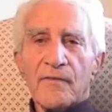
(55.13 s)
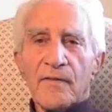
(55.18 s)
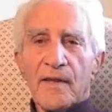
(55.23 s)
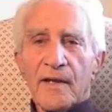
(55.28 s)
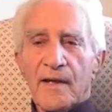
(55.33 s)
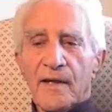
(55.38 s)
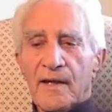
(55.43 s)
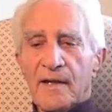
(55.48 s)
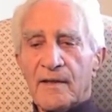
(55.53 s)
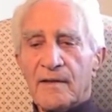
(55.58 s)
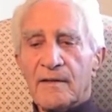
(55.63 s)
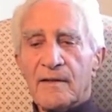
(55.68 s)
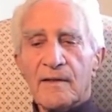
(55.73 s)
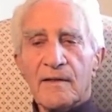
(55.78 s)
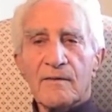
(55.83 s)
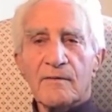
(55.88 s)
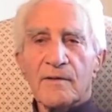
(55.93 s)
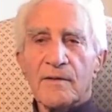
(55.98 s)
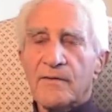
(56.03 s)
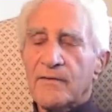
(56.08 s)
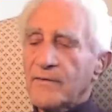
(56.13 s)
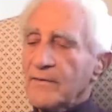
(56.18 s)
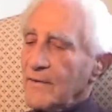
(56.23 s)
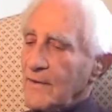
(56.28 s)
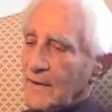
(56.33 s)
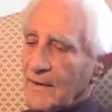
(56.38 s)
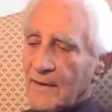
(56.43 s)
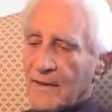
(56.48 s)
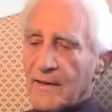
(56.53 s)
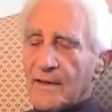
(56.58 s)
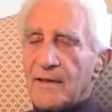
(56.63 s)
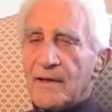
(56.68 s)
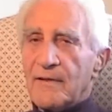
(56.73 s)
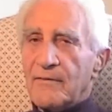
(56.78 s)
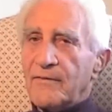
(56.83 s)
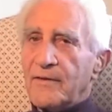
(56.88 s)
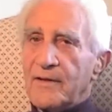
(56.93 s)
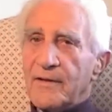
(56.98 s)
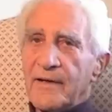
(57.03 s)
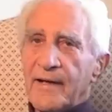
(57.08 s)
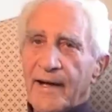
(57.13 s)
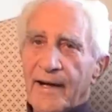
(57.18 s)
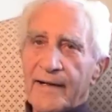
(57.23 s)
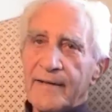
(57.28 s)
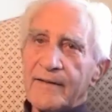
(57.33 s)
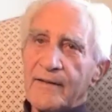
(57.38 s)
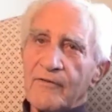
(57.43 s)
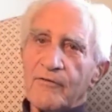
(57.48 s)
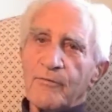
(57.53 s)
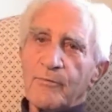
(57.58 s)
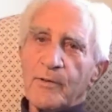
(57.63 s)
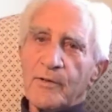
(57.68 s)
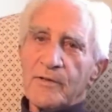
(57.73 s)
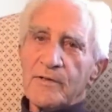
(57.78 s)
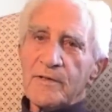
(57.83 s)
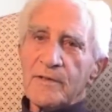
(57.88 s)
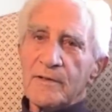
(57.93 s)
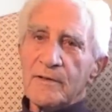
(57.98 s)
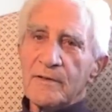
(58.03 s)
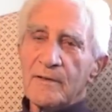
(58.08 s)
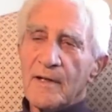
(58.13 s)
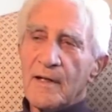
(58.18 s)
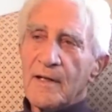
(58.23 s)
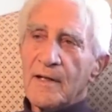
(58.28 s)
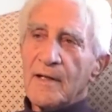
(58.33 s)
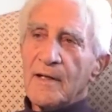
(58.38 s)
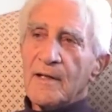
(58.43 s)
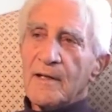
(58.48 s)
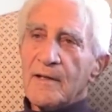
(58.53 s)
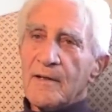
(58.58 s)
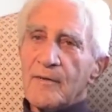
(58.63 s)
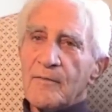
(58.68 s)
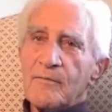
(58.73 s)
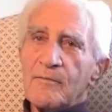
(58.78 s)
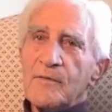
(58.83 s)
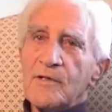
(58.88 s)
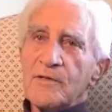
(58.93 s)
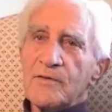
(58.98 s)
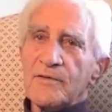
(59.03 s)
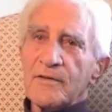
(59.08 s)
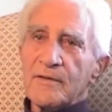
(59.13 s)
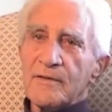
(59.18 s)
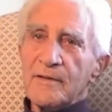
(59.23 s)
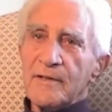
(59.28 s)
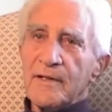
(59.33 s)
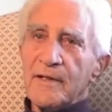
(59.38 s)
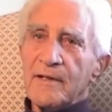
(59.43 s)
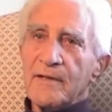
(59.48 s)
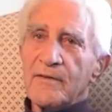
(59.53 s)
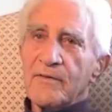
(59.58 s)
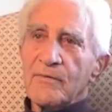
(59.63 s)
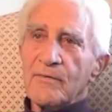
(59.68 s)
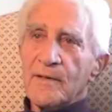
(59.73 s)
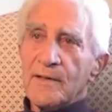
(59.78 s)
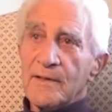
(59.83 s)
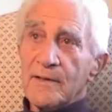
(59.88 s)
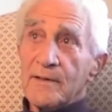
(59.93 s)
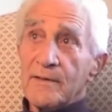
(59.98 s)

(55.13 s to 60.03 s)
And he was a very active person, musically as well